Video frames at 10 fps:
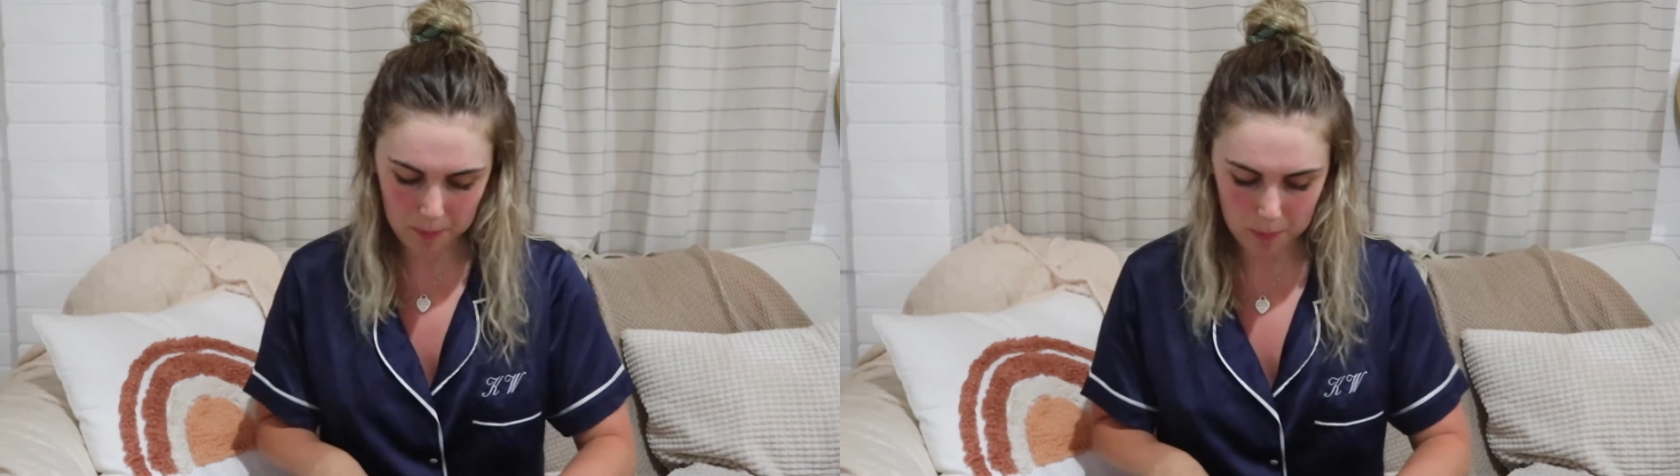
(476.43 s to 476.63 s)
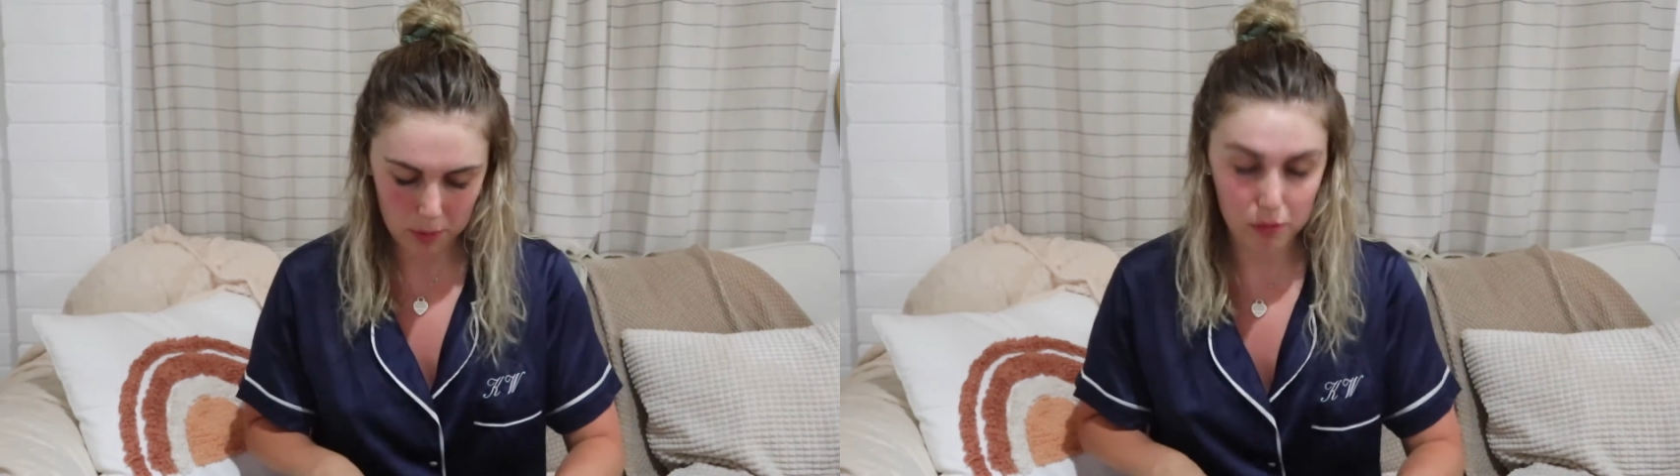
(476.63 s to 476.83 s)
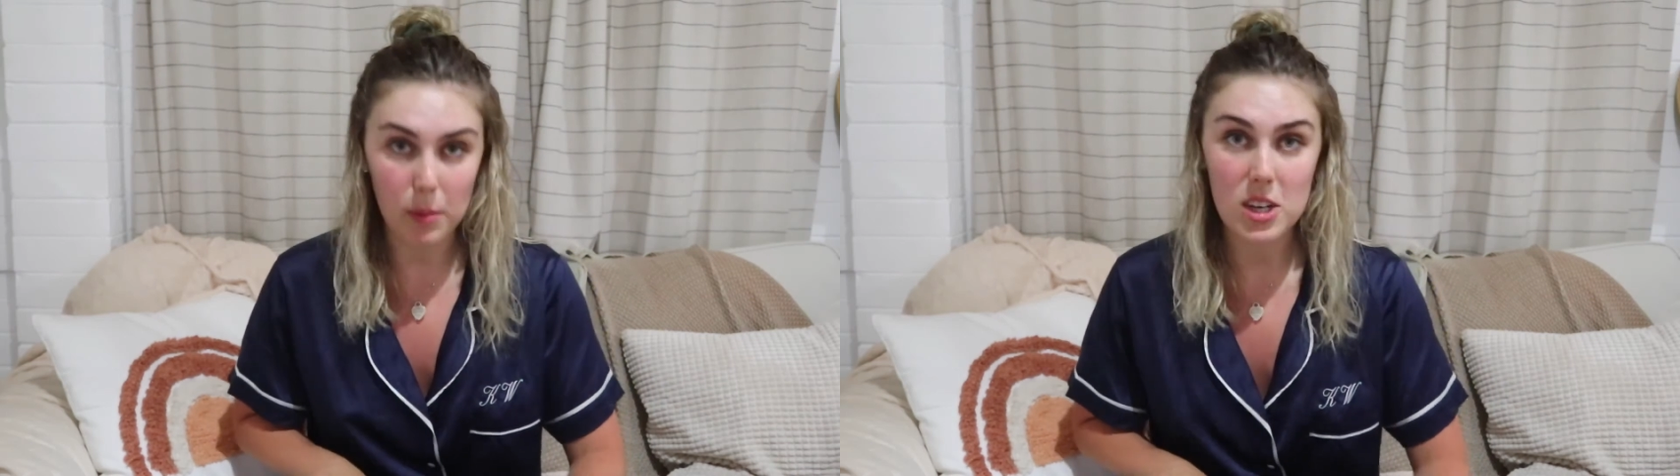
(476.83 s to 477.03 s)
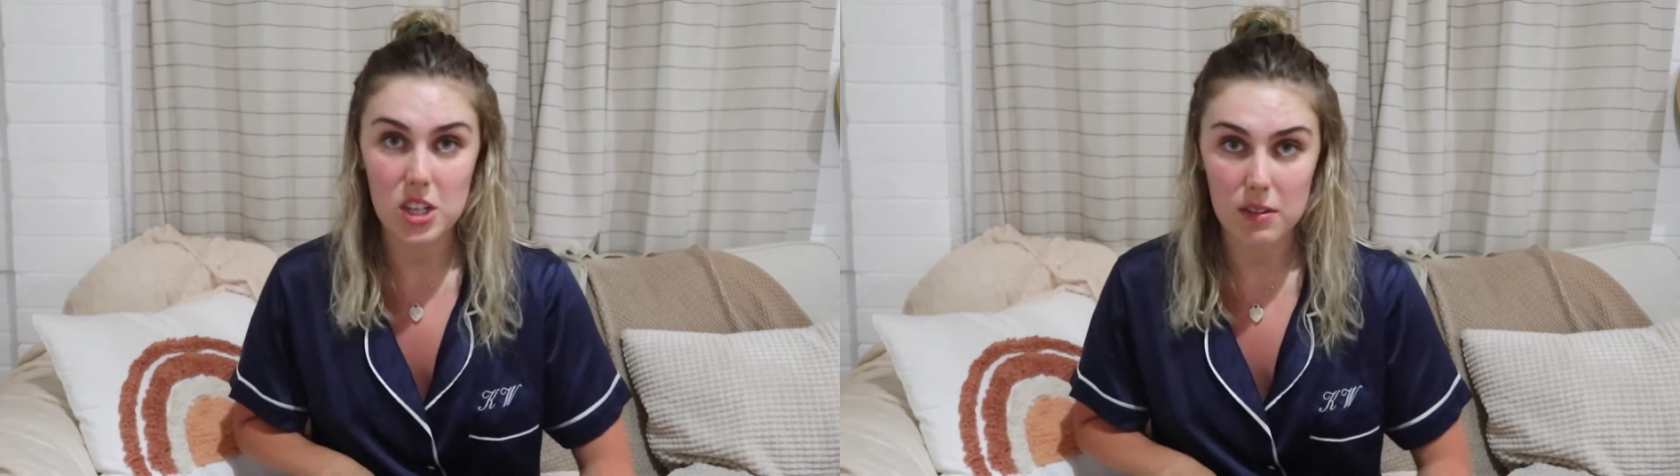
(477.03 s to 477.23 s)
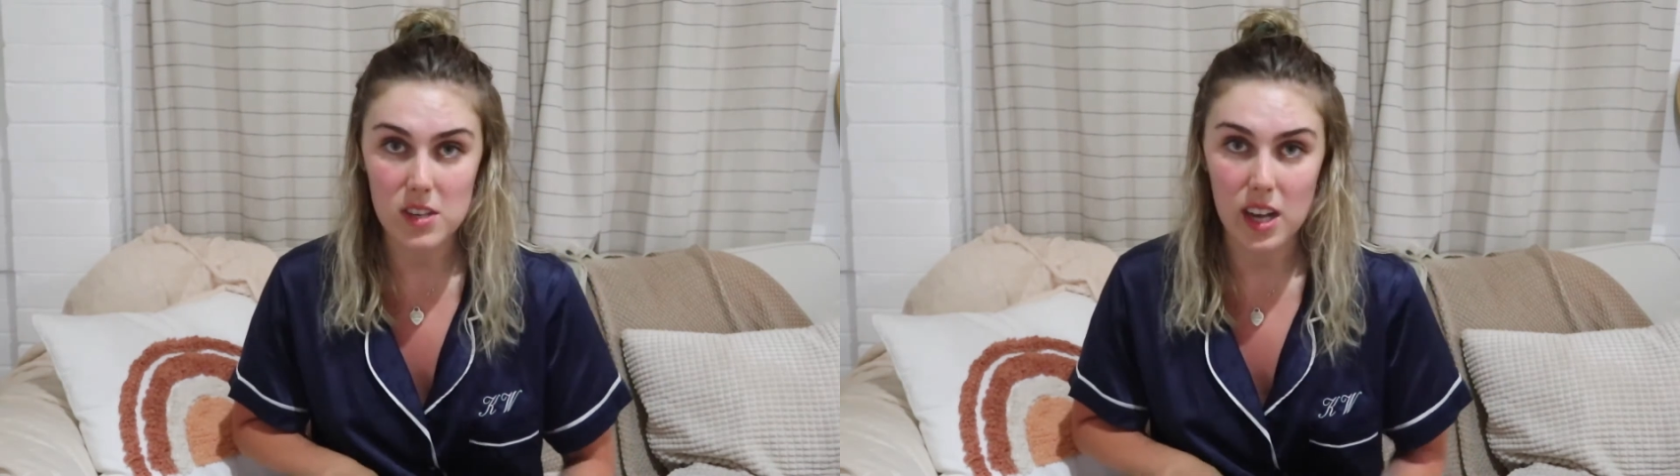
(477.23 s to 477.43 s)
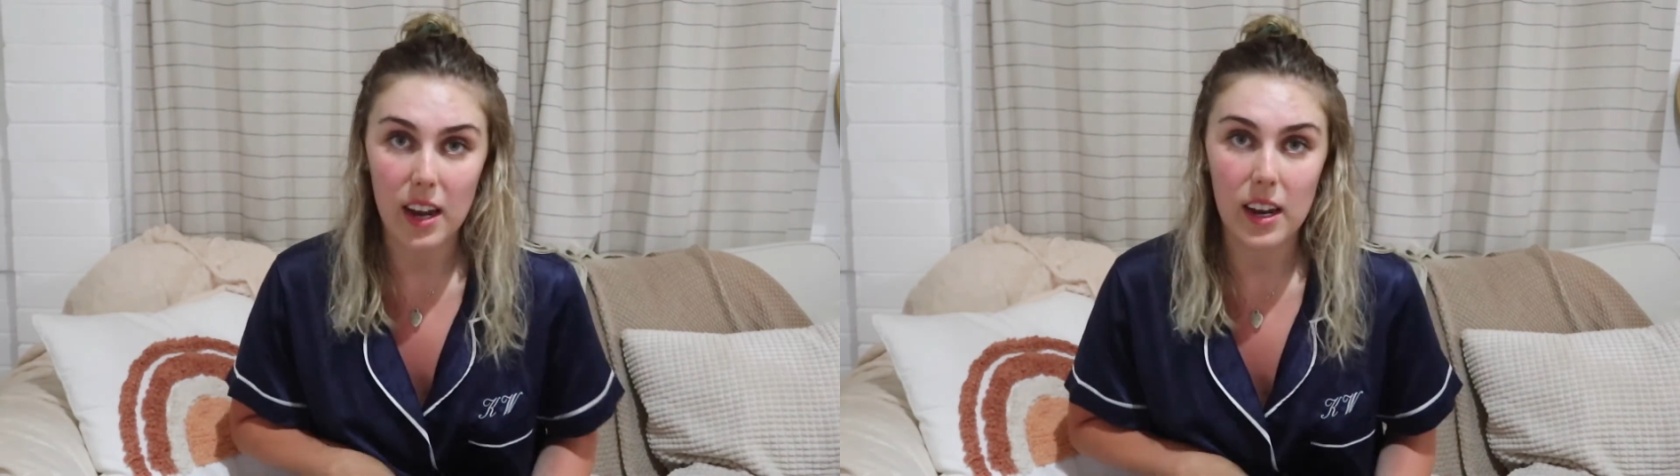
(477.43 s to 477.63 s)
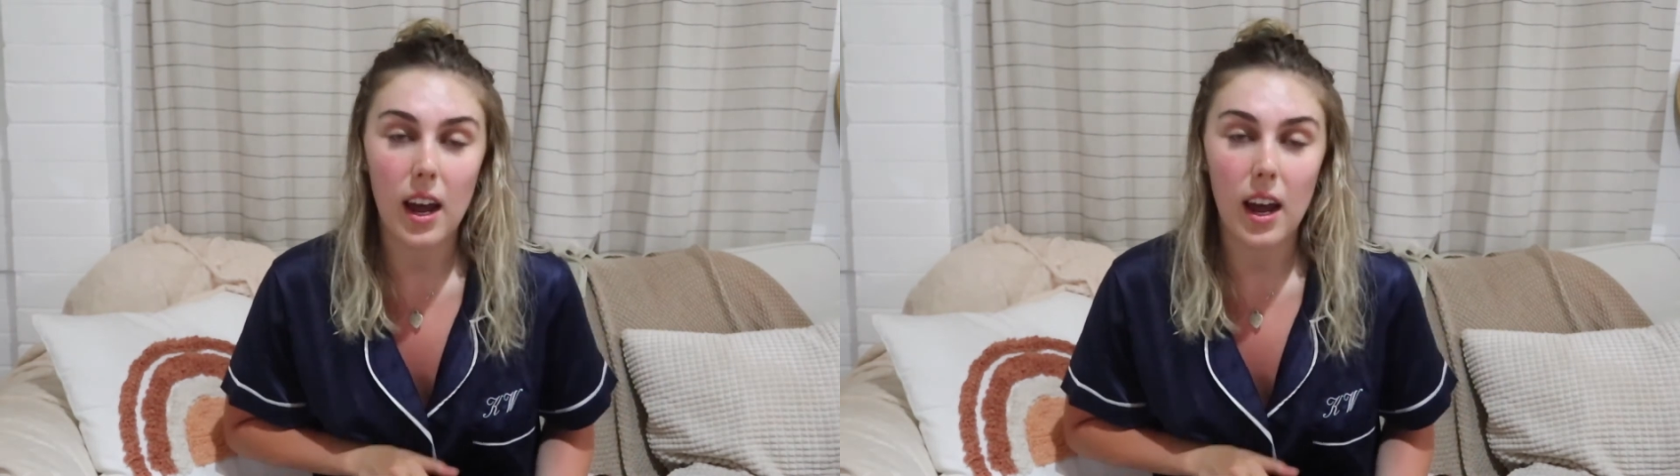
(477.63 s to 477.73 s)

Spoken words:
before my shift started,